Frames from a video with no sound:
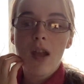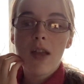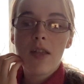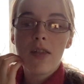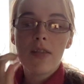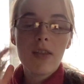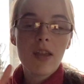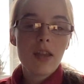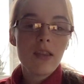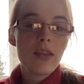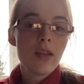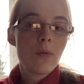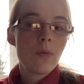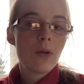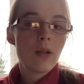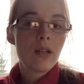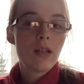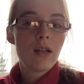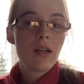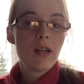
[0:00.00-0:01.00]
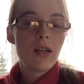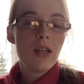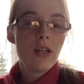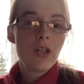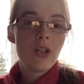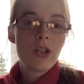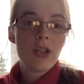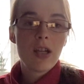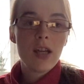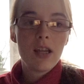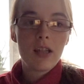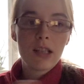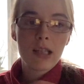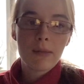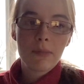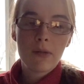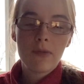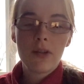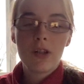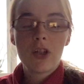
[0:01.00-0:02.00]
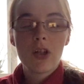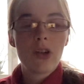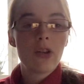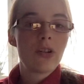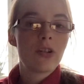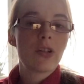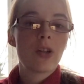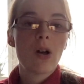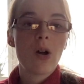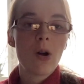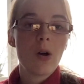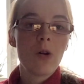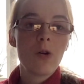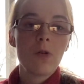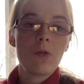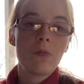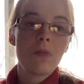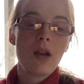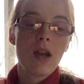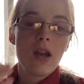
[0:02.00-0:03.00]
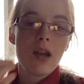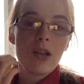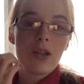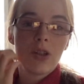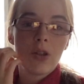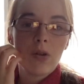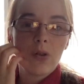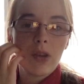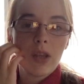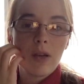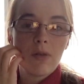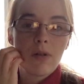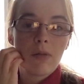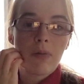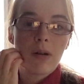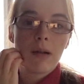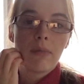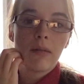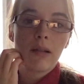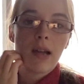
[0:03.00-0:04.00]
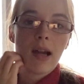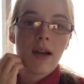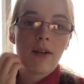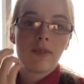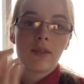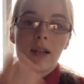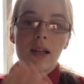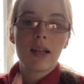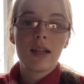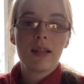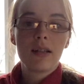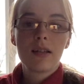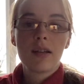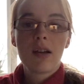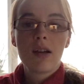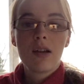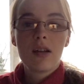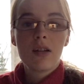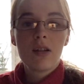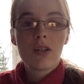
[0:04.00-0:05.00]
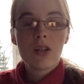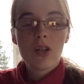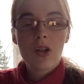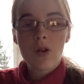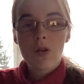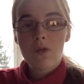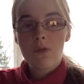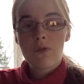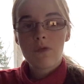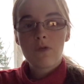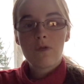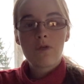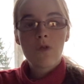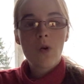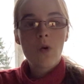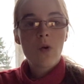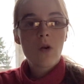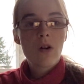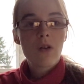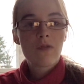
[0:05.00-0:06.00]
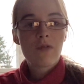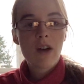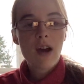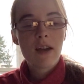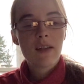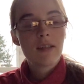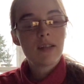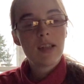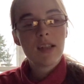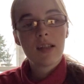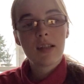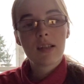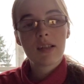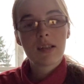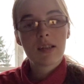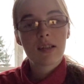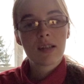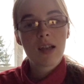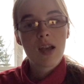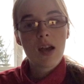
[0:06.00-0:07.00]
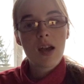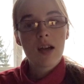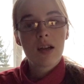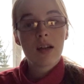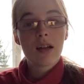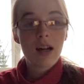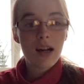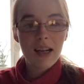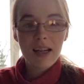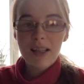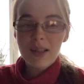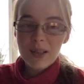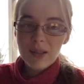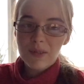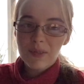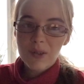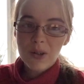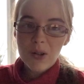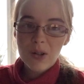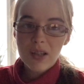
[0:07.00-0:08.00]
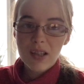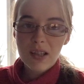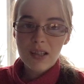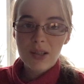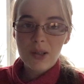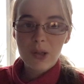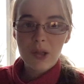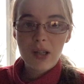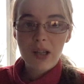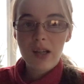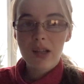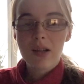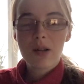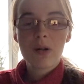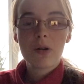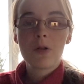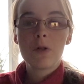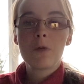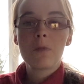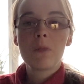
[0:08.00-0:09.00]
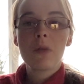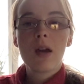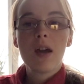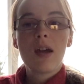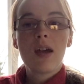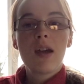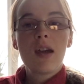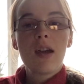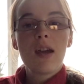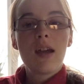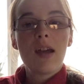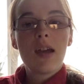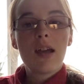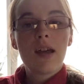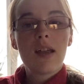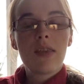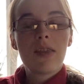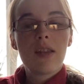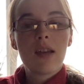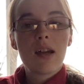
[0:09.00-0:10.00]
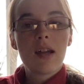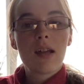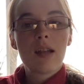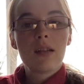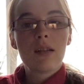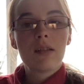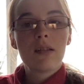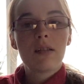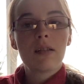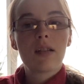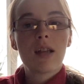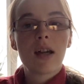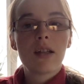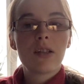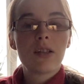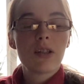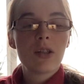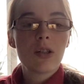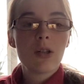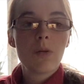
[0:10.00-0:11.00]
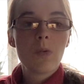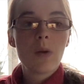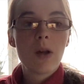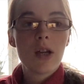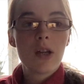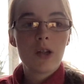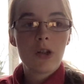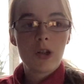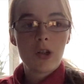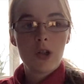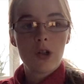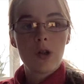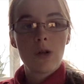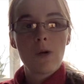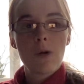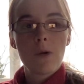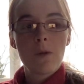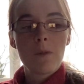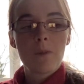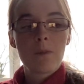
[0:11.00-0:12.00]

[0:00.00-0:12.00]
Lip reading: then they would each take some of each other's home. So they would probably have like 4, 5, 6 kinds of cookies to take home, and then that's a good way to